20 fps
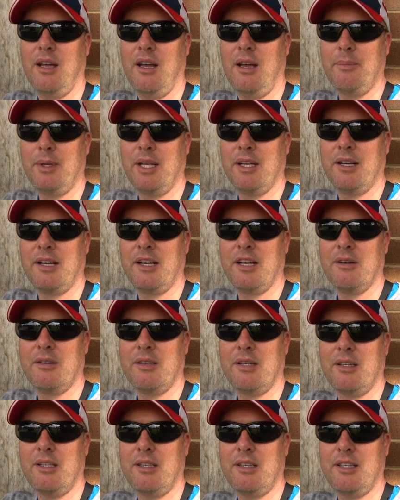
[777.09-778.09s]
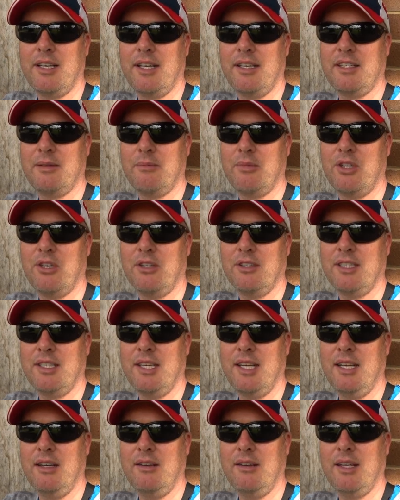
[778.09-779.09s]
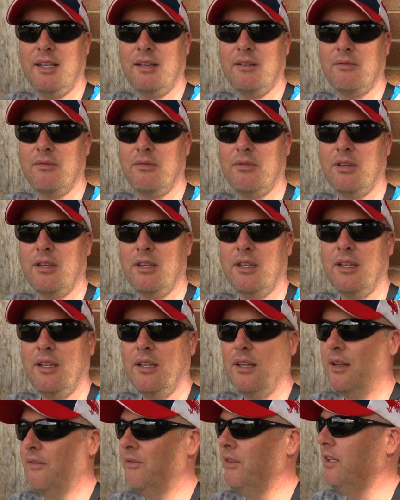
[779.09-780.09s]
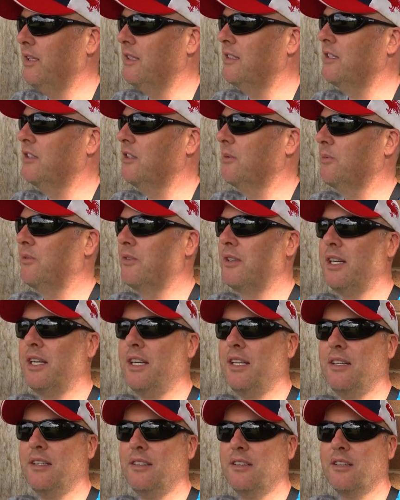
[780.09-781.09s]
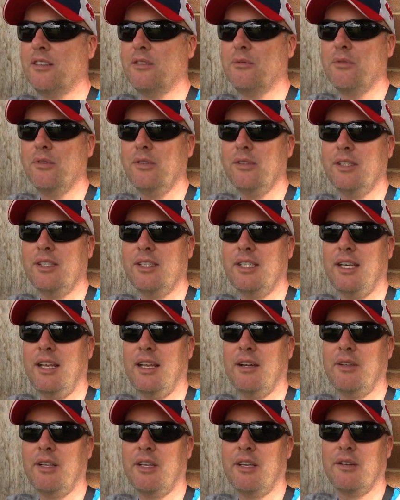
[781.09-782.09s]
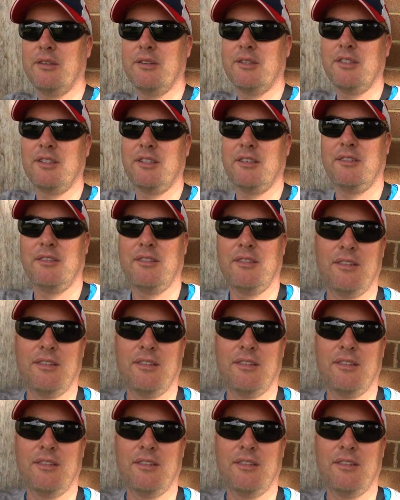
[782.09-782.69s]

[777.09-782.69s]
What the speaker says: I'm going to go and take some shots now, and I think it's stopped raining, so we'll see how it goes.